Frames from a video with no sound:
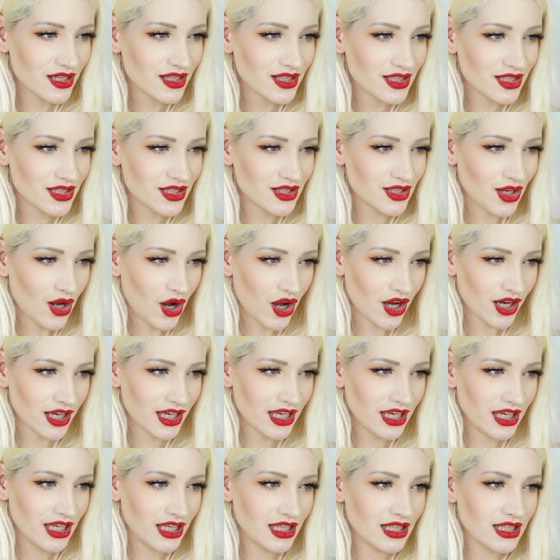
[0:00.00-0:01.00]
a
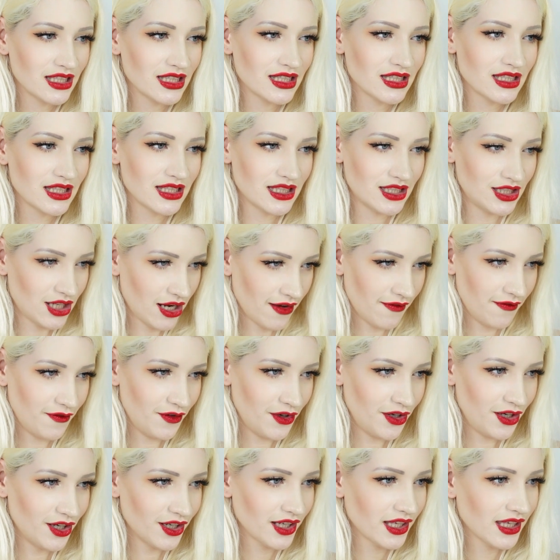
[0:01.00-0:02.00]
stocking
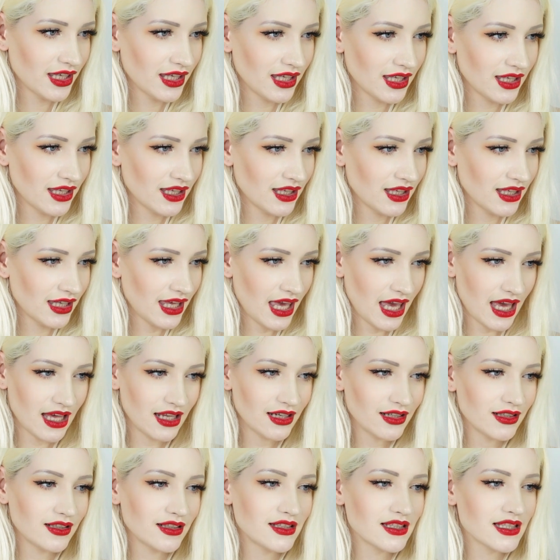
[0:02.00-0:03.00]
stuffer.
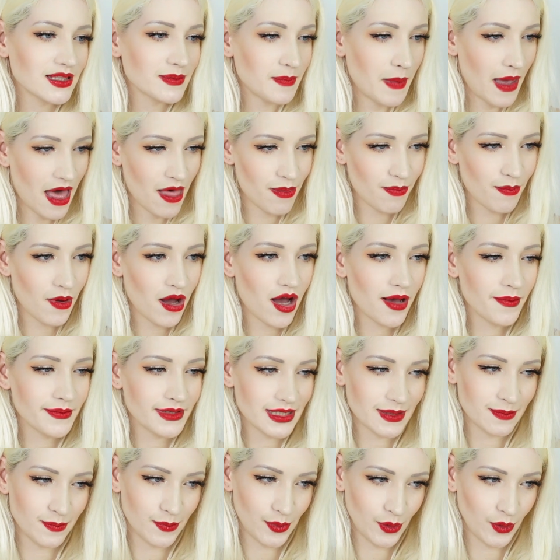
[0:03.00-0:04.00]
Candles, bath
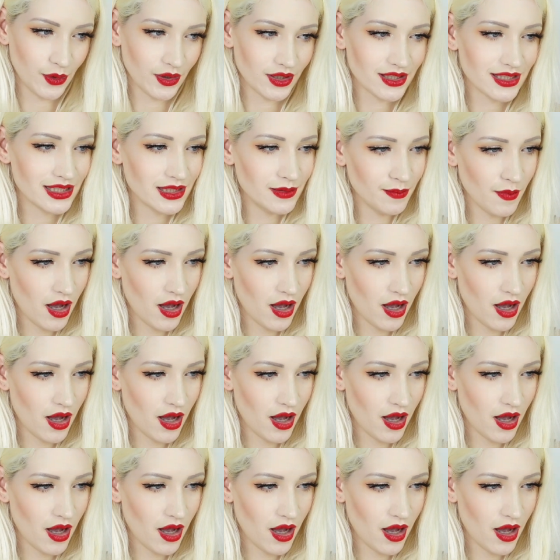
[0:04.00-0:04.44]
bombs, books,